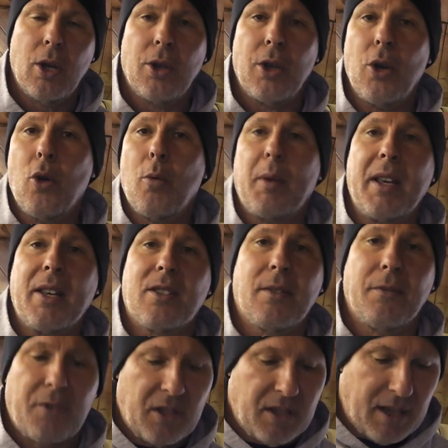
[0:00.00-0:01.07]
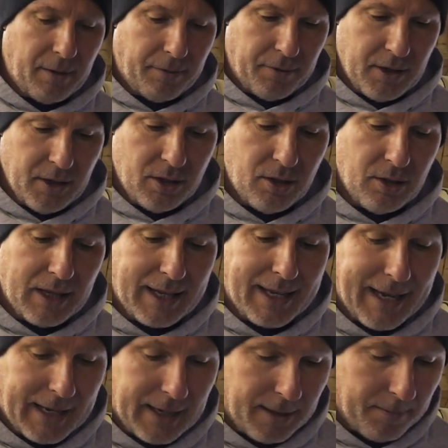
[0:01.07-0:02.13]
They all bring something different to the
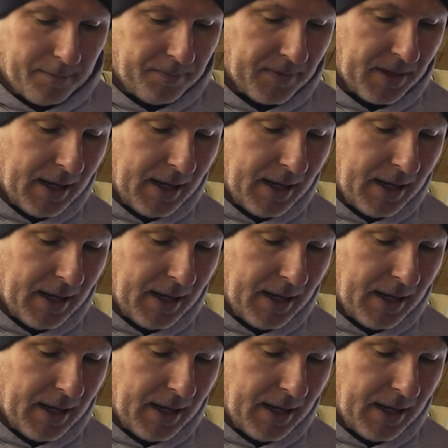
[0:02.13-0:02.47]
game.